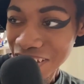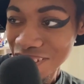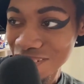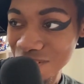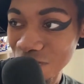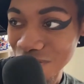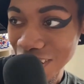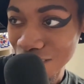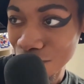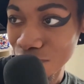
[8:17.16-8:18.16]
this is a
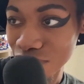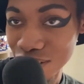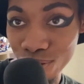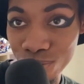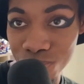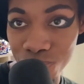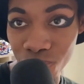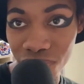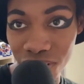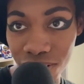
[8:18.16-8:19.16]
flyer for the OOO
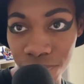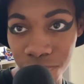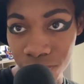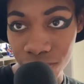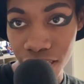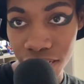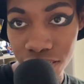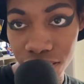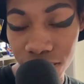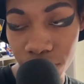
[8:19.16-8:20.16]
movie that
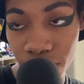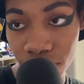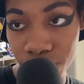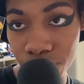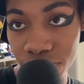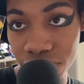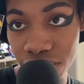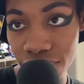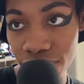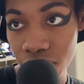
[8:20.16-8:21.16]
had just come out, I
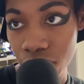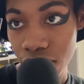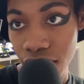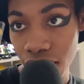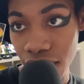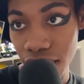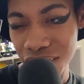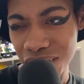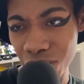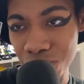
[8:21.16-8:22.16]
believe.
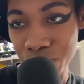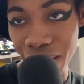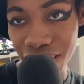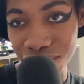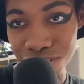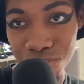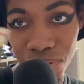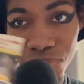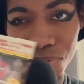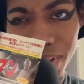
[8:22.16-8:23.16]
And on the back is
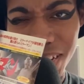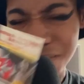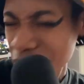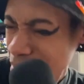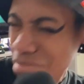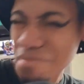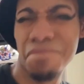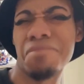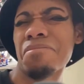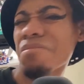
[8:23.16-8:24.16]
Mirror Man.
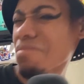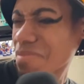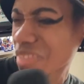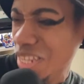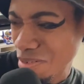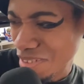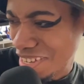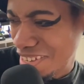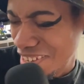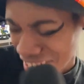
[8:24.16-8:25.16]
Okay.